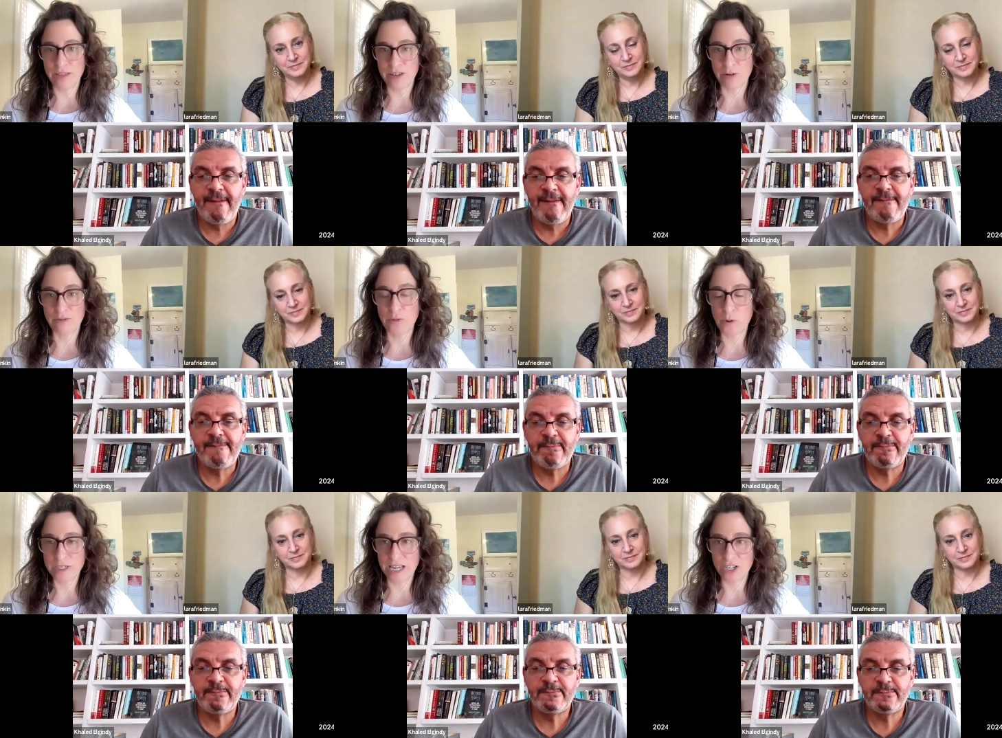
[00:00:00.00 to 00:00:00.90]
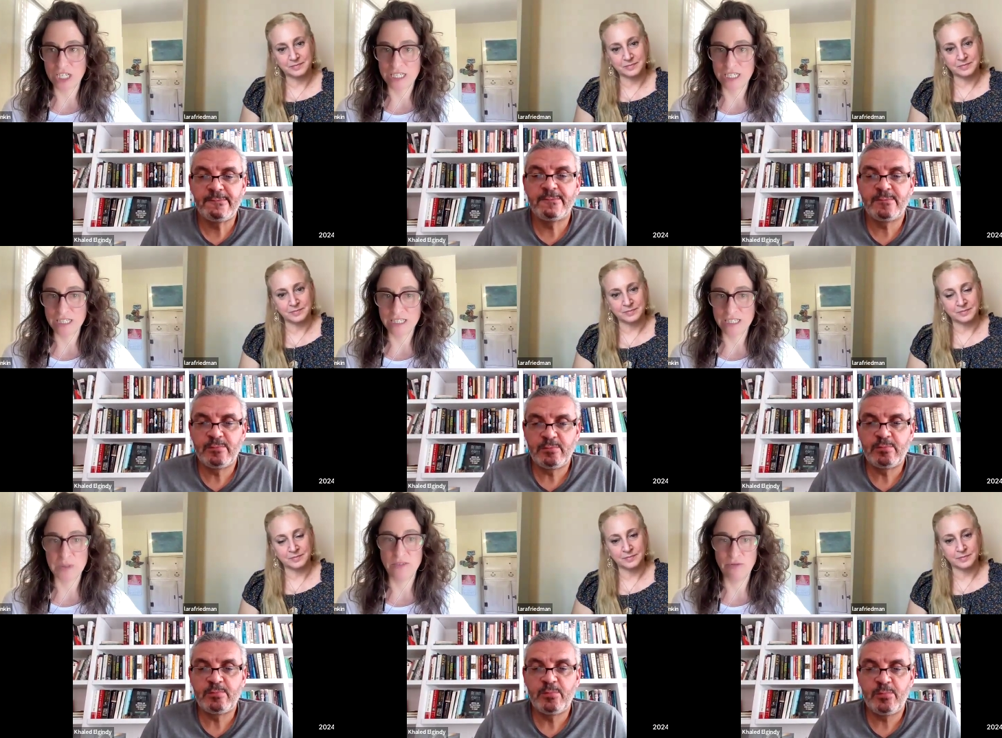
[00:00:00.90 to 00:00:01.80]
Speaker 1: there were four sessions
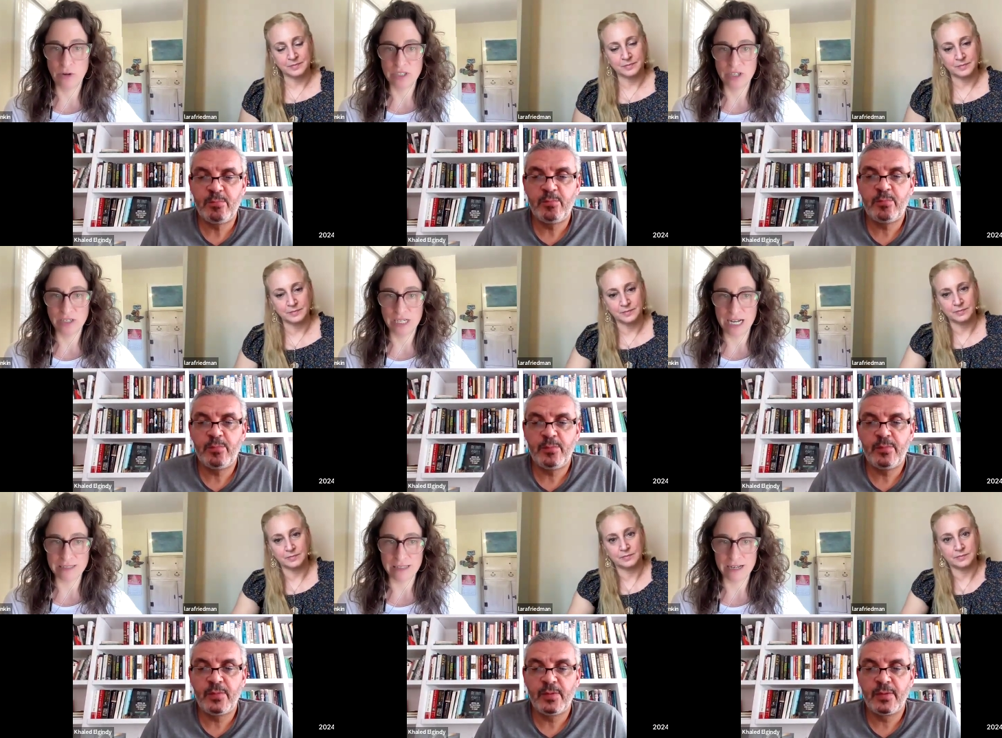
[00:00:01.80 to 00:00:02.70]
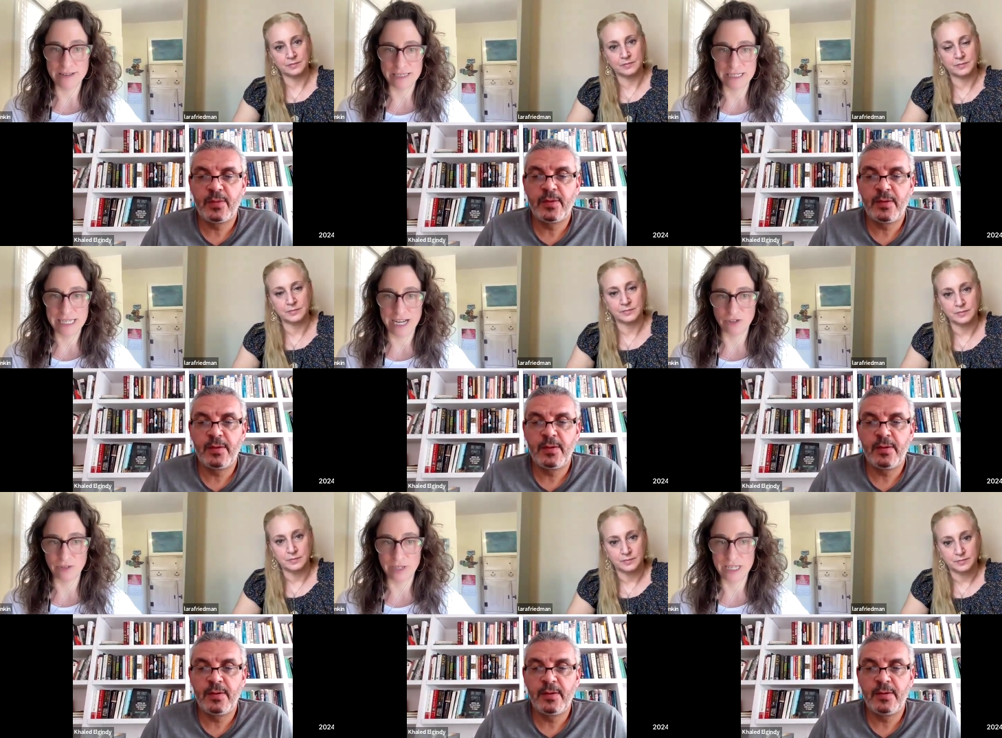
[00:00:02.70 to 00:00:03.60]
specifically focused on Gaza, the Gaza
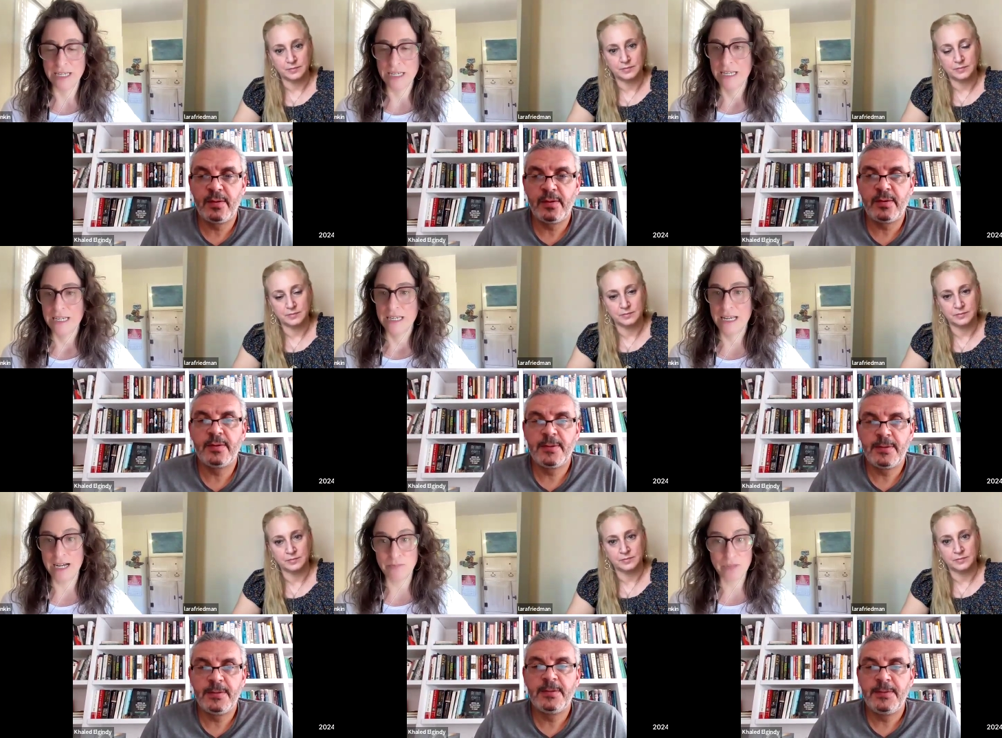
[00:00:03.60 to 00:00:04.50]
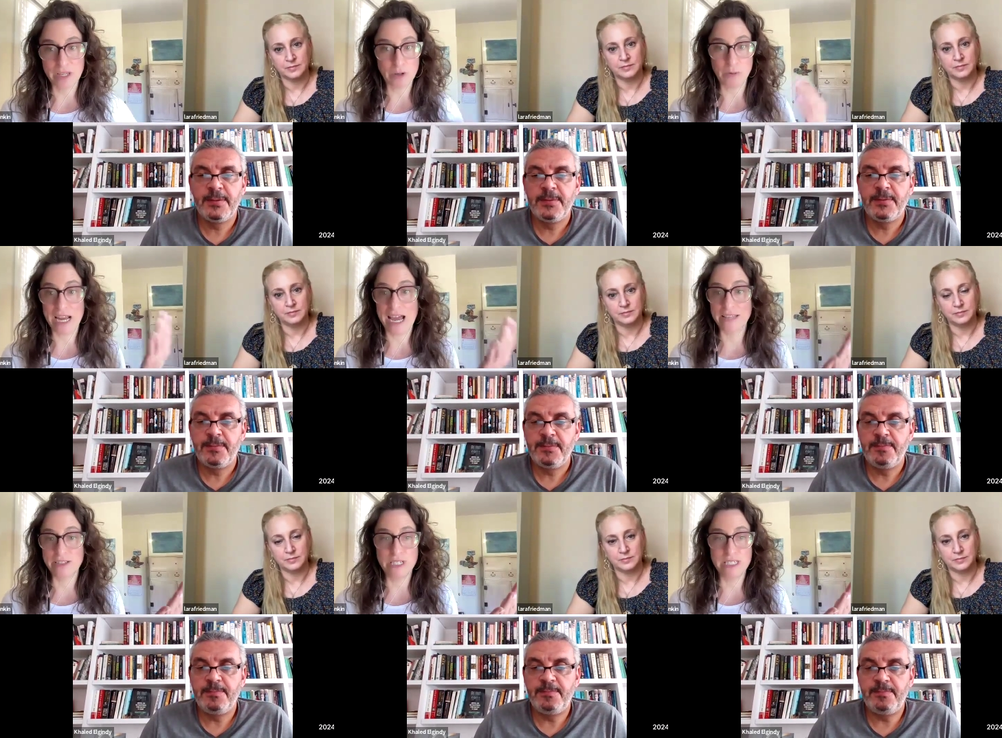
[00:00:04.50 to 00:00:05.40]
catastrophe. Um, so I want to
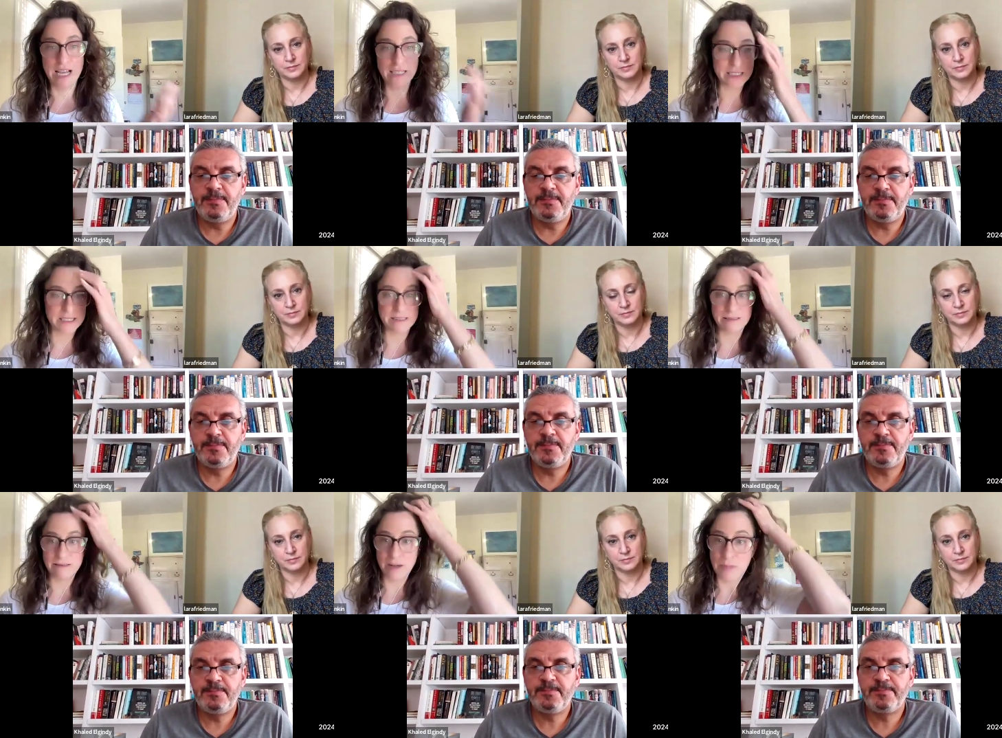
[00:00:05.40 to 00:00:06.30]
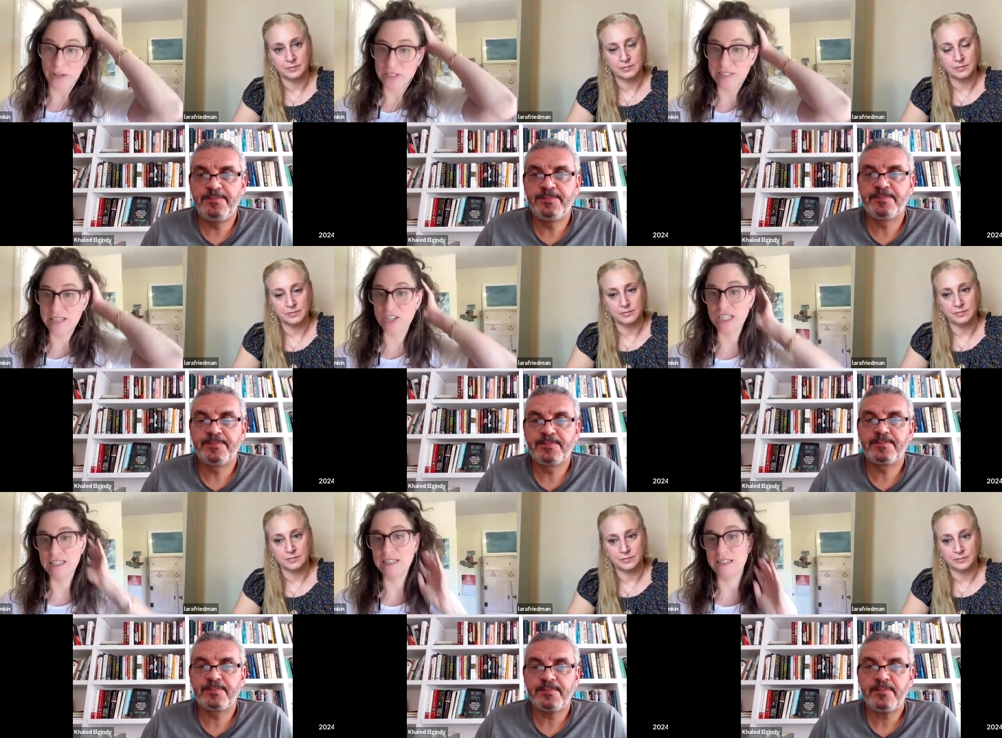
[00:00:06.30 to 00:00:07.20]
ask you to tell us about the
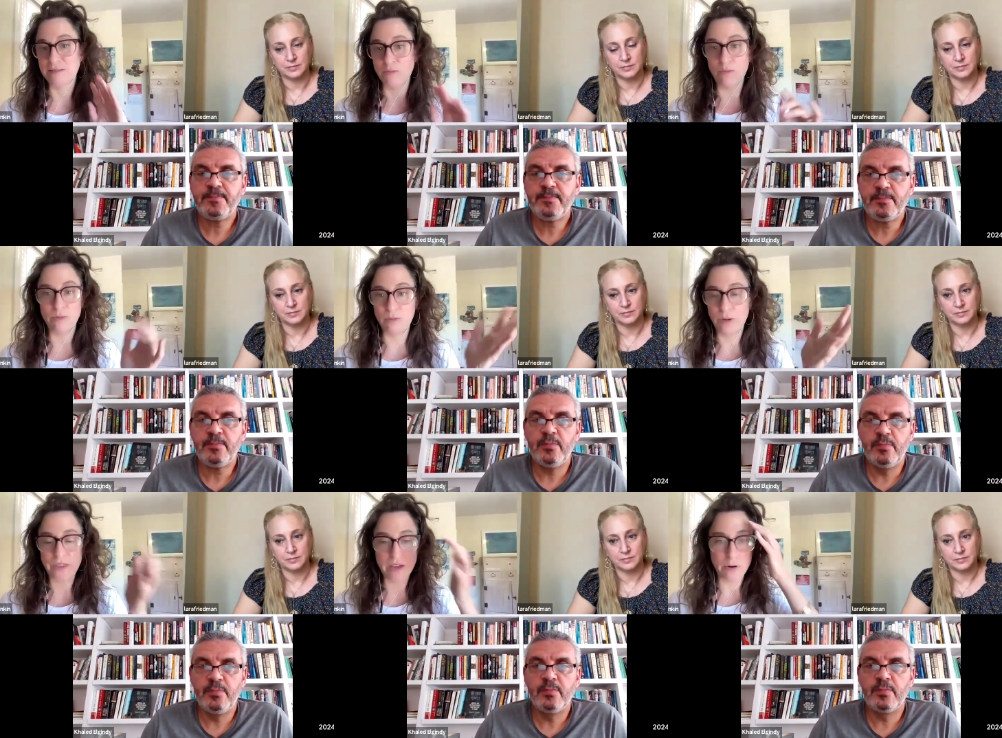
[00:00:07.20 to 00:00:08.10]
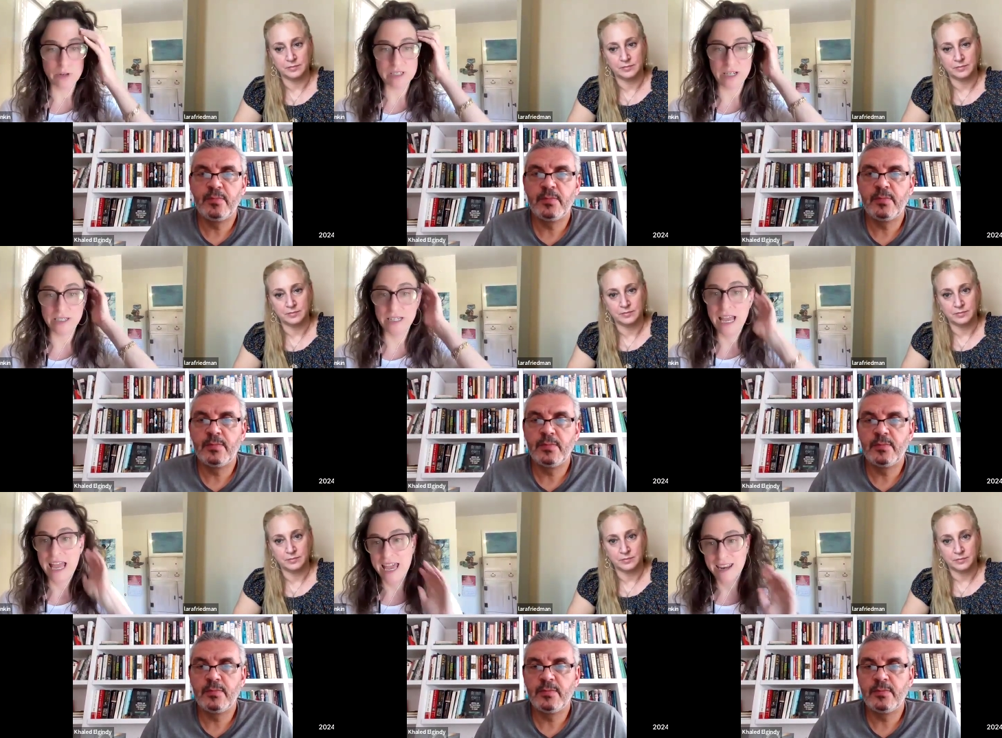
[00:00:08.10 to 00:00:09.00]
sessions, what they focus on,
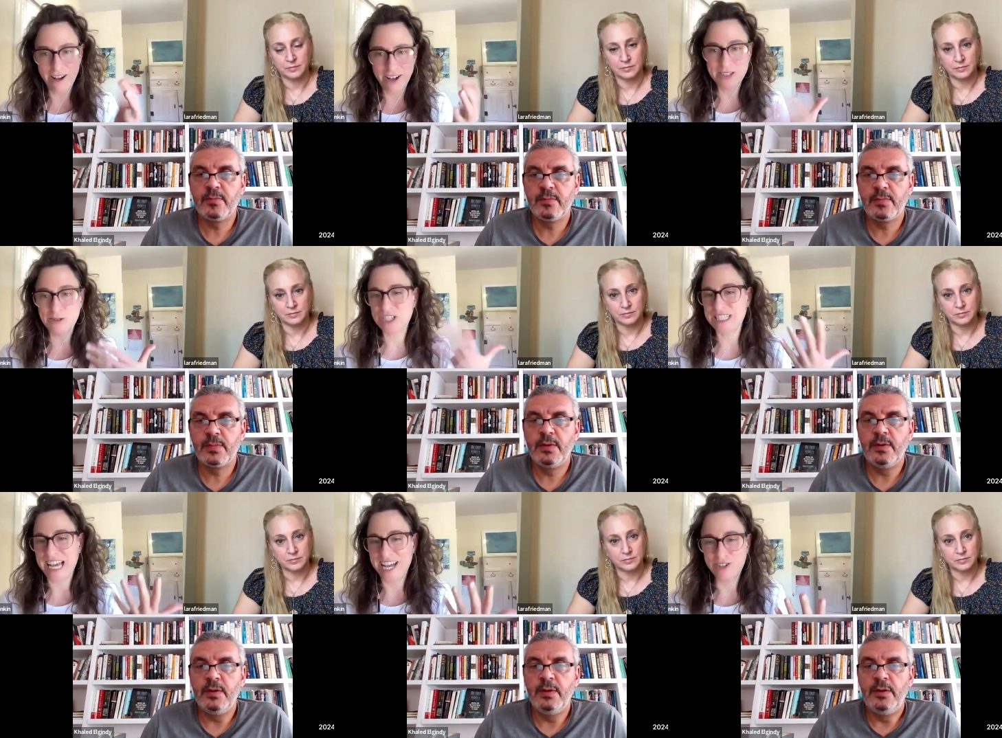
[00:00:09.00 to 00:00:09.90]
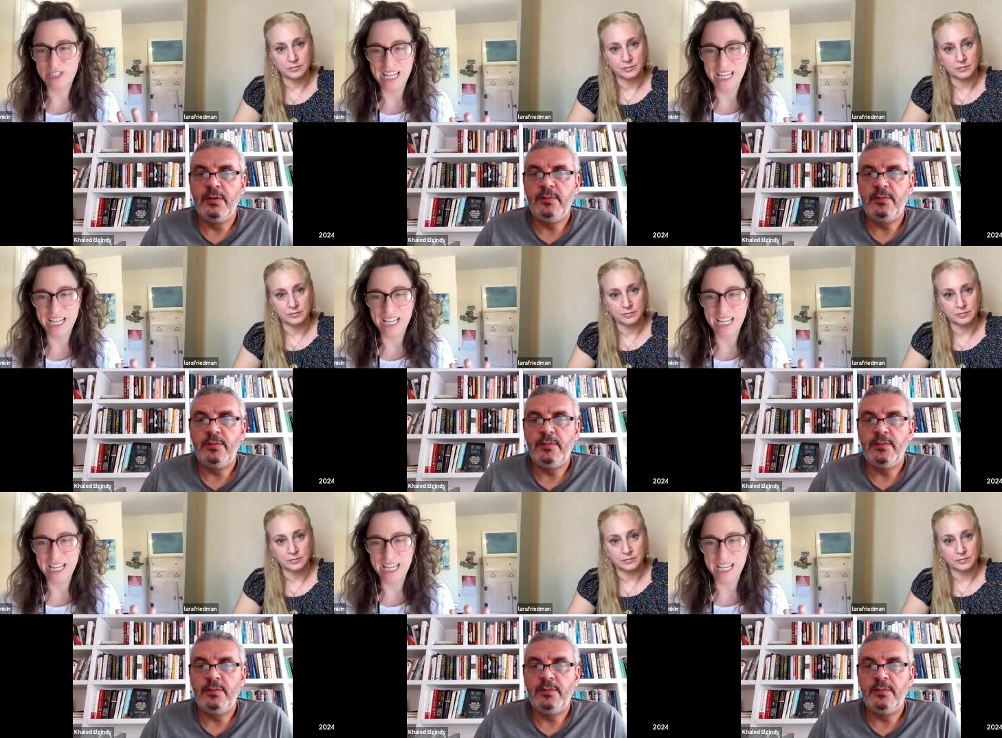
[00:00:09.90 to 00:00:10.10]
and also just as you're